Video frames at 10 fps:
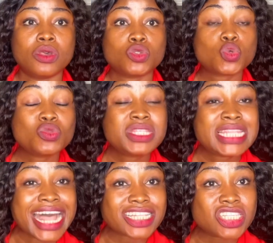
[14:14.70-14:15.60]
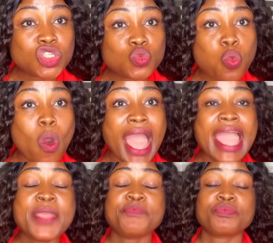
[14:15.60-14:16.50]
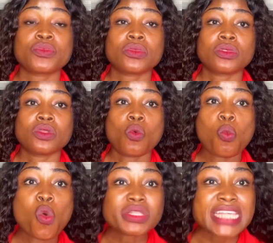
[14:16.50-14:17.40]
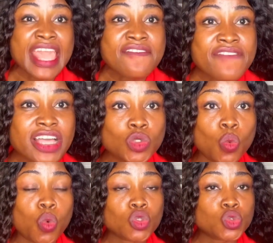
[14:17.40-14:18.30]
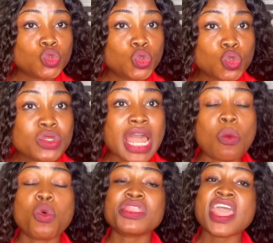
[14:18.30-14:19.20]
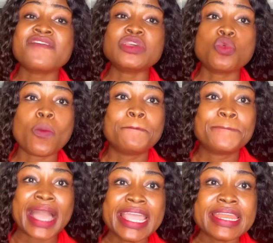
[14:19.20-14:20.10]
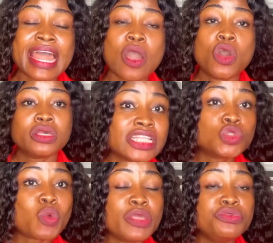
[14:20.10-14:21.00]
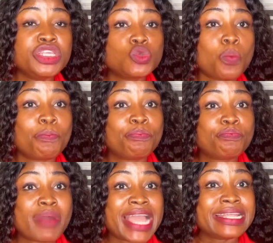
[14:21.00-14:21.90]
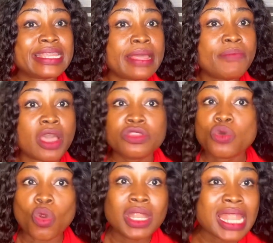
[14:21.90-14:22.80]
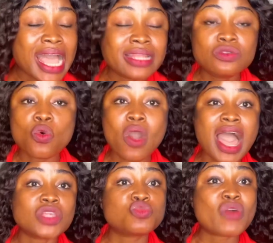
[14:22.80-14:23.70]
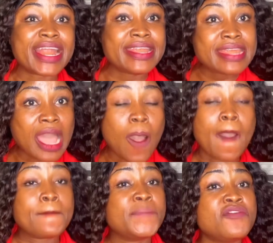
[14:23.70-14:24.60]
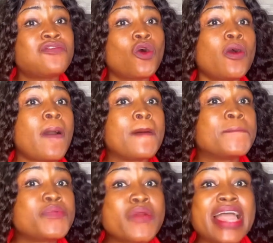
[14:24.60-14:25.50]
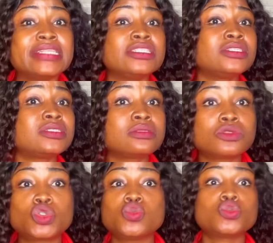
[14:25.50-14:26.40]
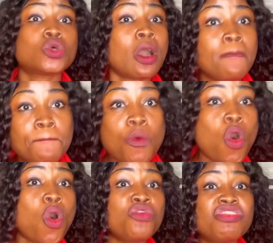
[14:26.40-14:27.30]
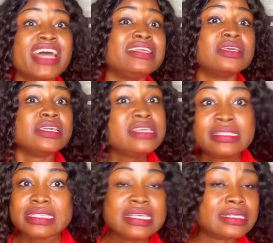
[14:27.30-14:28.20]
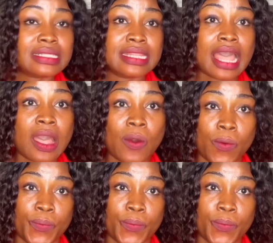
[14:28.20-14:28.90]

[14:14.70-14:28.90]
So that is why whatever you want to do now, whatever you're buying now, is why you need to buy them, your land, your house right now, before prices shoot more than it is now.